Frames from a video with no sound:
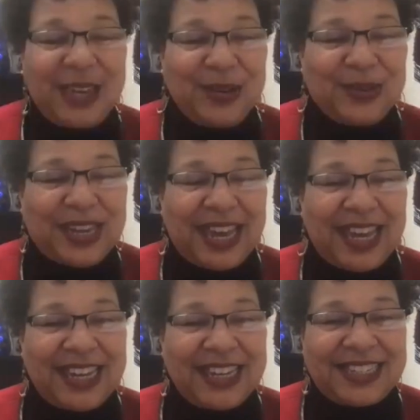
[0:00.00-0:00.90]
you,
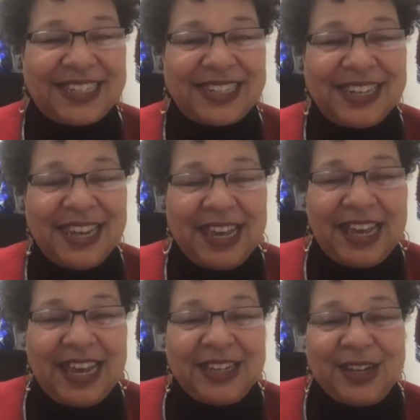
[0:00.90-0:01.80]
Kate.
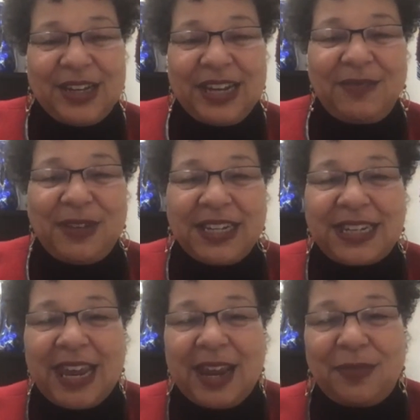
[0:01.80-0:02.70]
And good evening
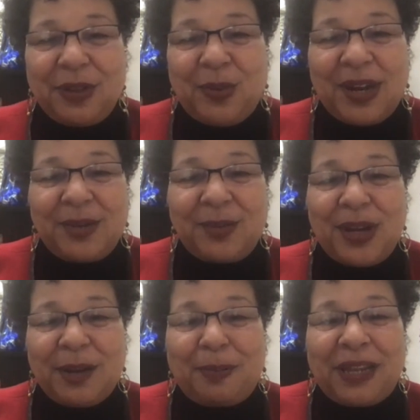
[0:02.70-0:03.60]
to everyone.
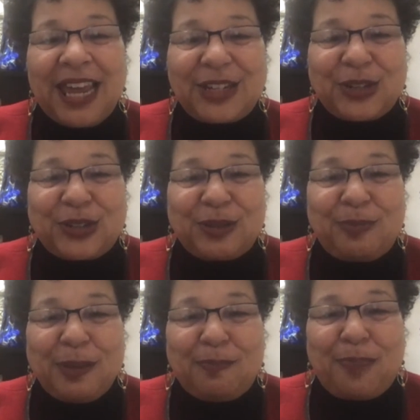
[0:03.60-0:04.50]
What a pleasure to
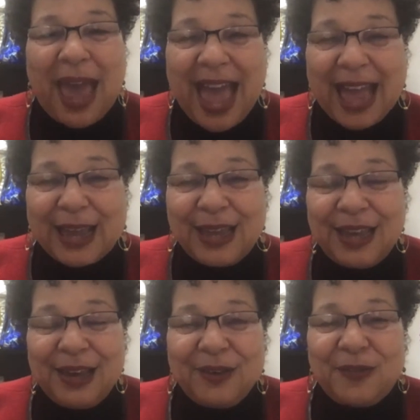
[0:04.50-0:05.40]
be back
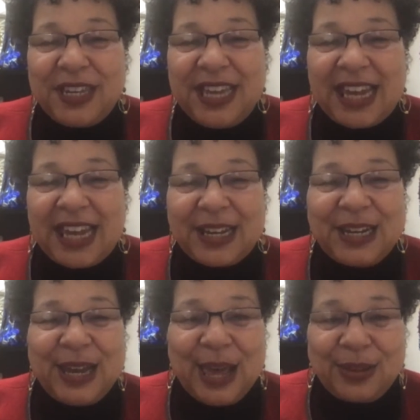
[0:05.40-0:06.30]
for yet
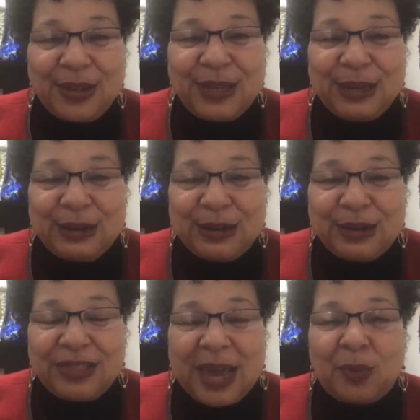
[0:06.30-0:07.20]
another
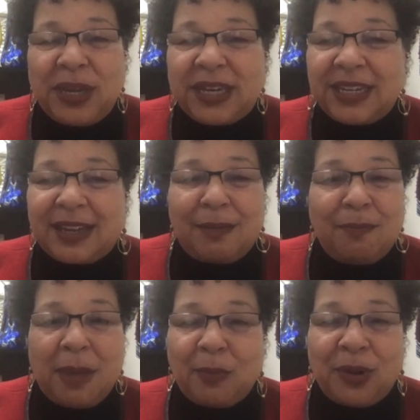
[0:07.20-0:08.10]
year that we can
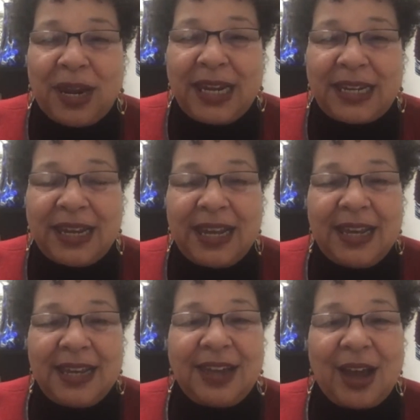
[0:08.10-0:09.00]
commemorate
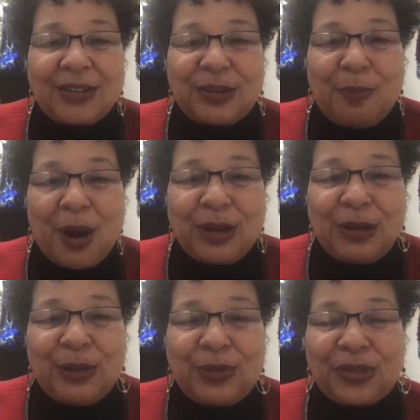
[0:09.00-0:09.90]
Dr.
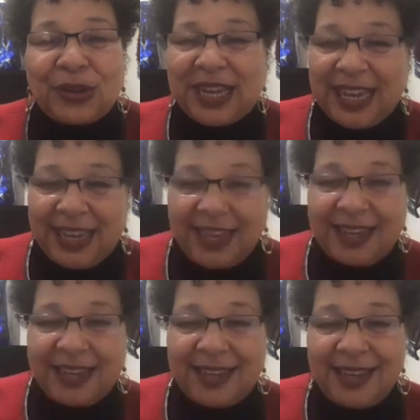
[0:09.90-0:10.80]
Martin Luther
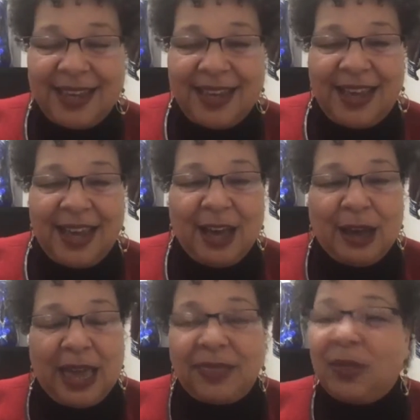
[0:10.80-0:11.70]
King
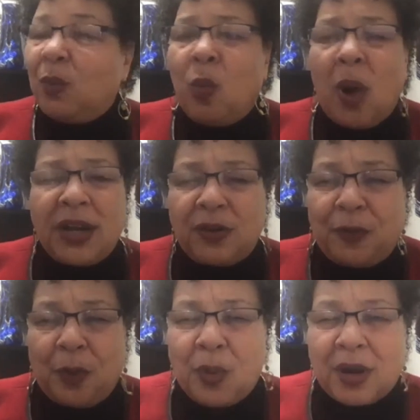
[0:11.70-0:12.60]
and the
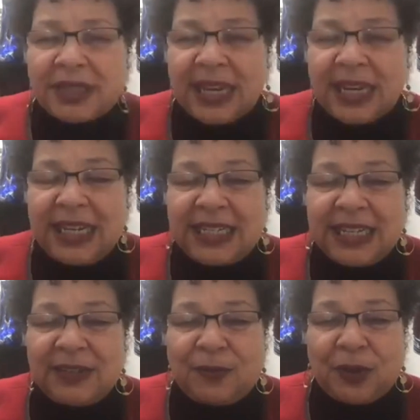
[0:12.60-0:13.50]
wonderful work that he
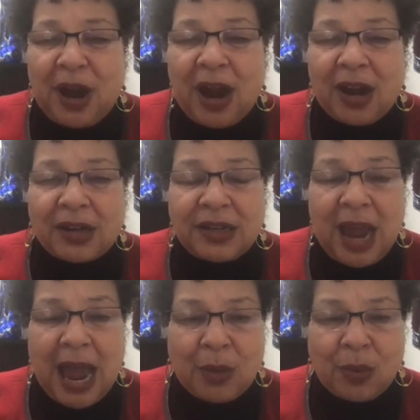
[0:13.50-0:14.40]
did for
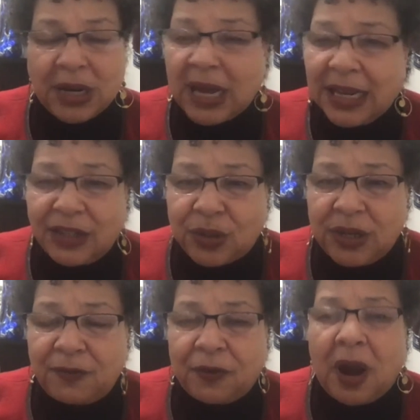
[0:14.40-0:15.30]
our
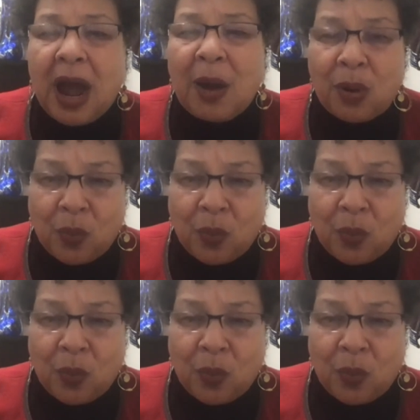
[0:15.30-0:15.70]
country, for our